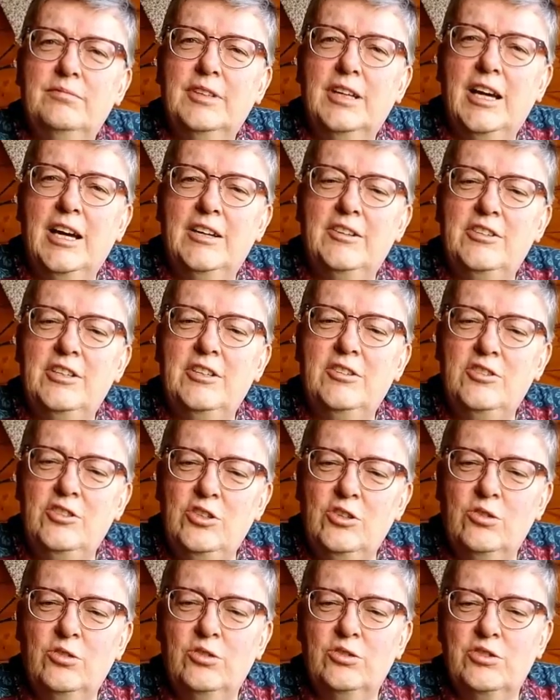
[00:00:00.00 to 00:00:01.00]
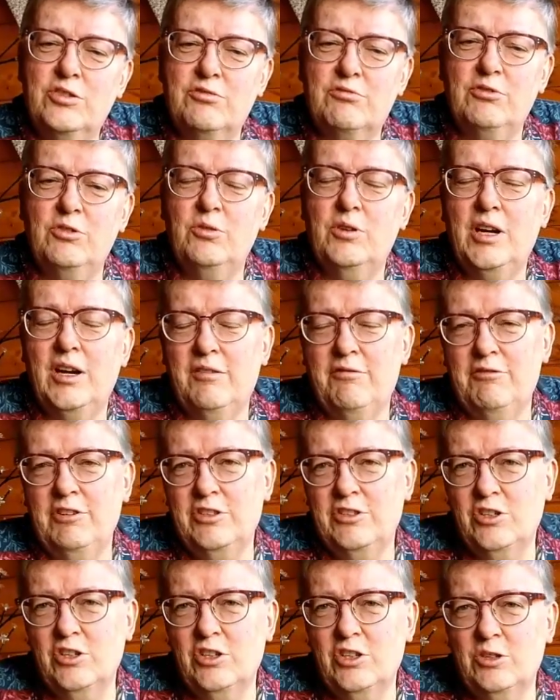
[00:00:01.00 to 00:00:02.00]
and endures through every
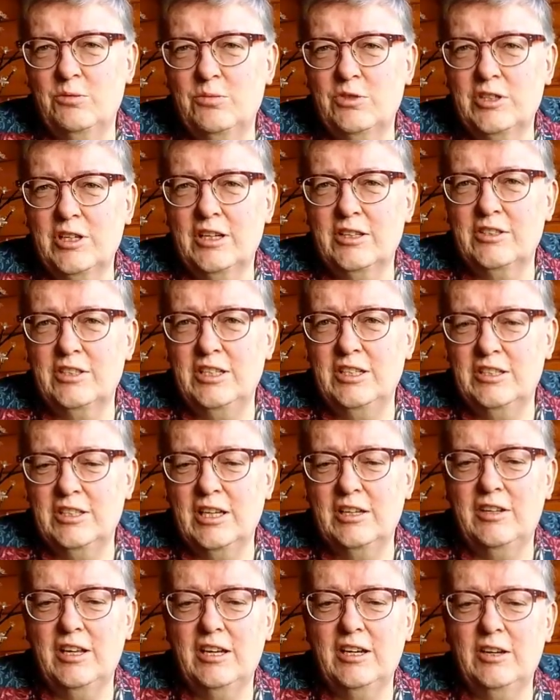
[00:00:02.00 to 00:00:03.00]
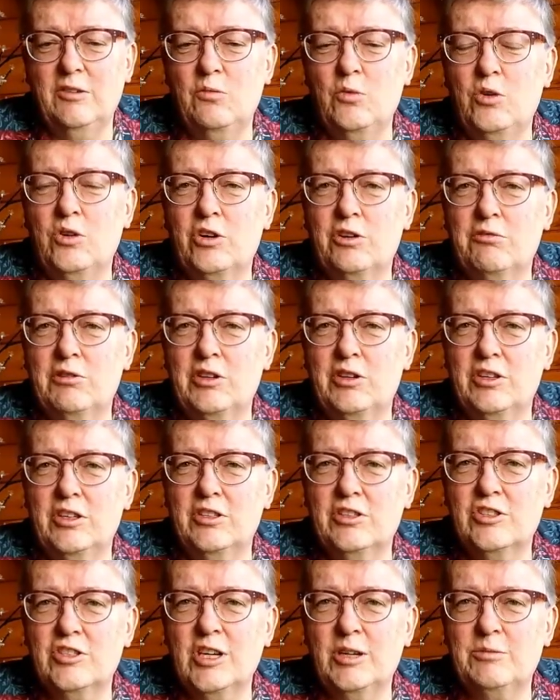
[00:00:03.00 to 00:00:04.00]
circumstance. He said that in 1
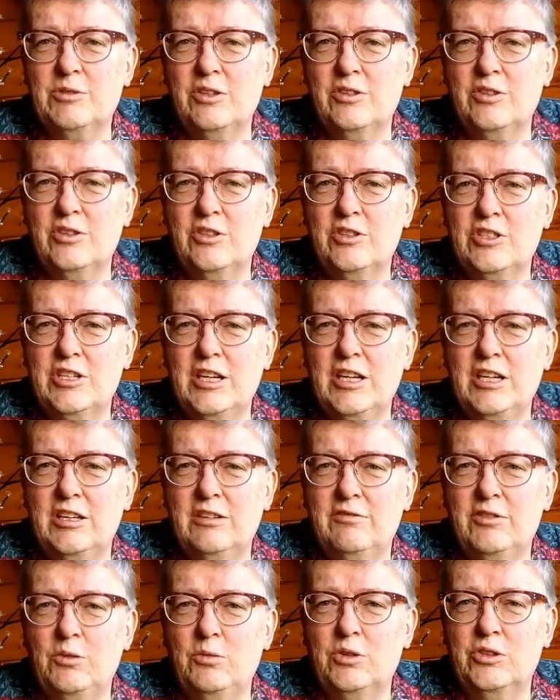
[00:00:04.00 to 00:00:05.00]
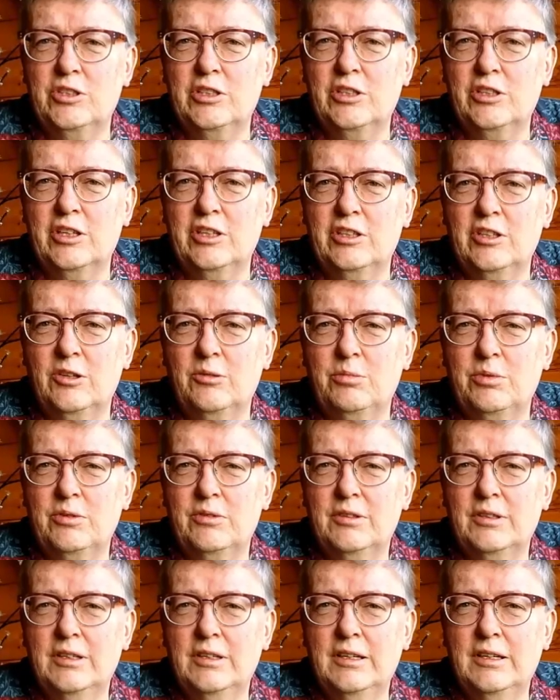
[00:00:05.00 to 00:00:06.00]
Corinthians chapter 13, if you want to look it up.
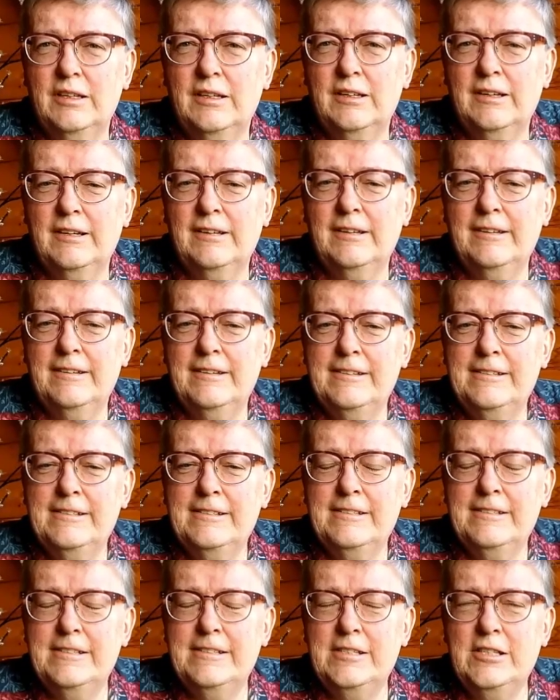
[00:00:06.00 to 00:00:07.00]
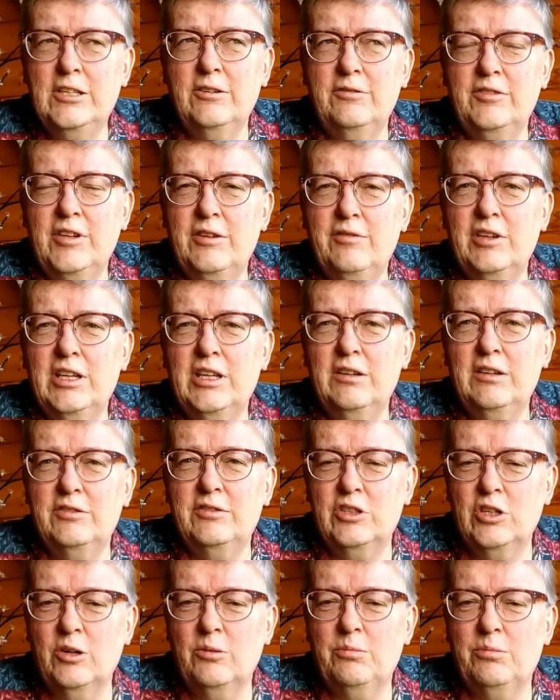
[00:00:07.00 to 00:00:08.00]
Love never gives
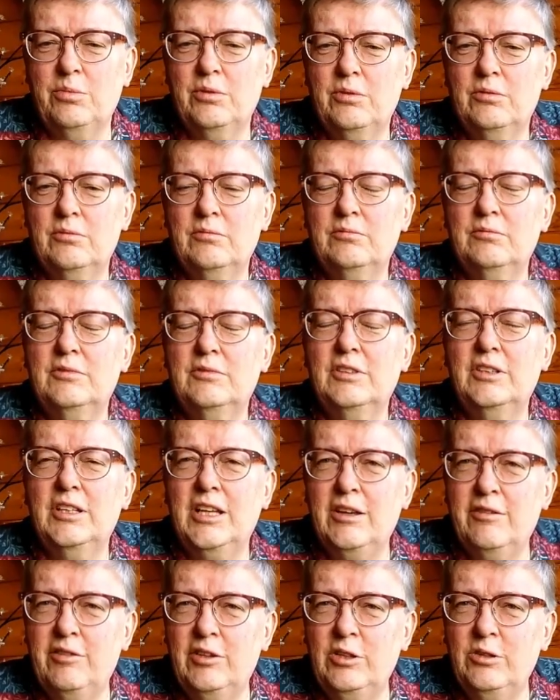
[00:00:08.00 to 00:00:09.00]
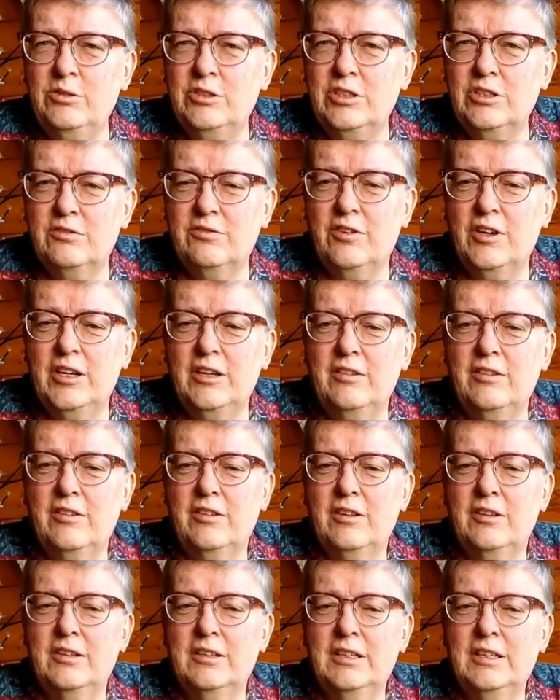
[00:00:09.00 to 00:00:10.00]
up, never loses faith.
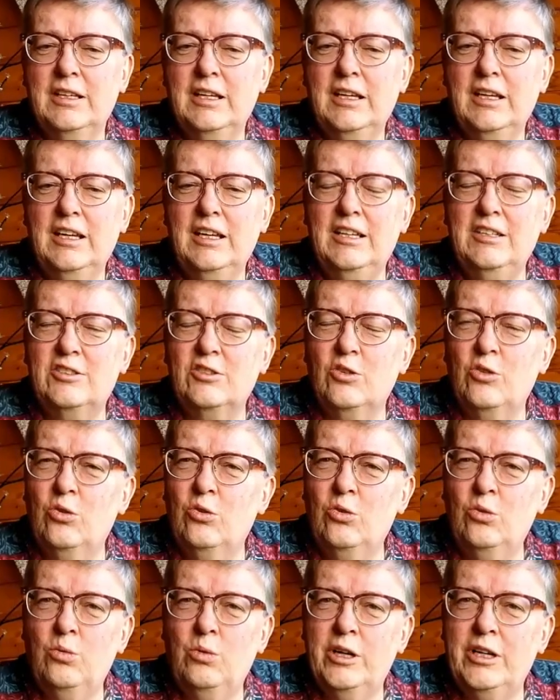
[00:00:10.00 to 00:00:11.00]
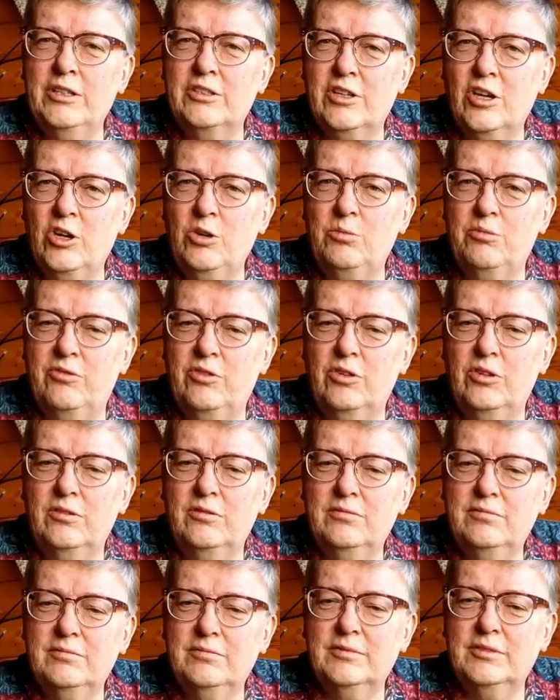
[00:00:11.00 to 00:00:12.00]
It's always hopeful
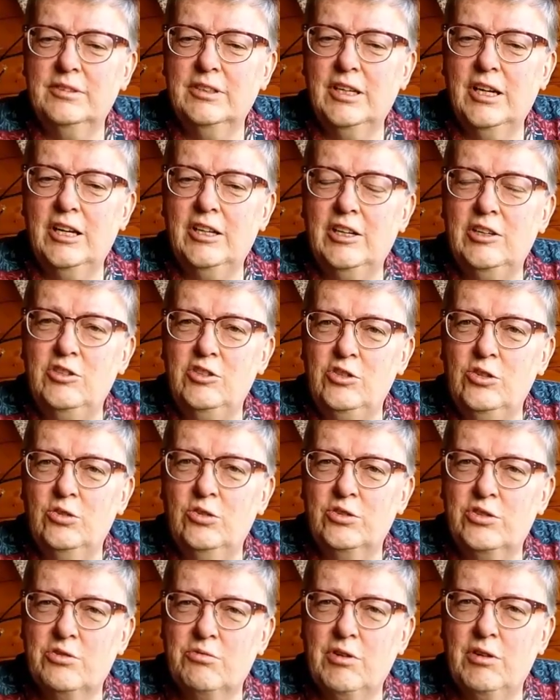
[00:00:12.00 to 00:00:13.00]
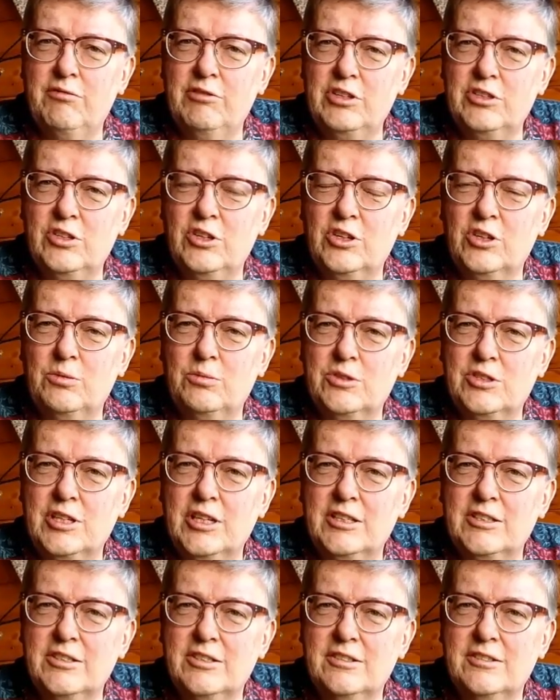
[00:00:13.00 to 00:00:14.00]
and endures through every
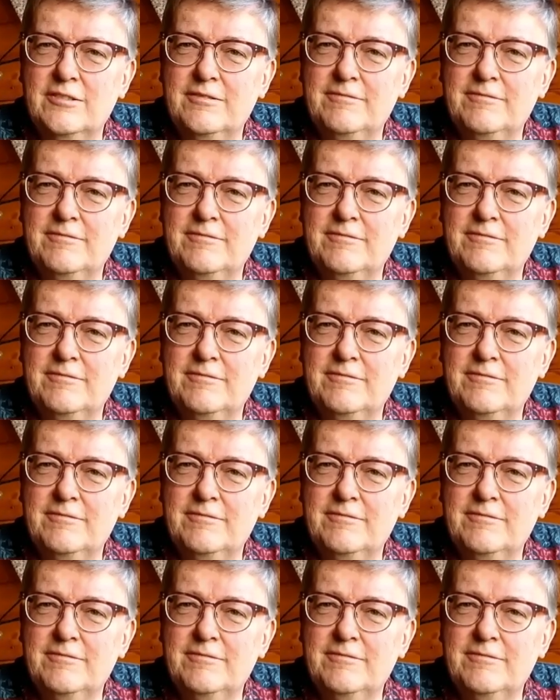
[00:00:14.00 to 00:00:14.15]
circumstance.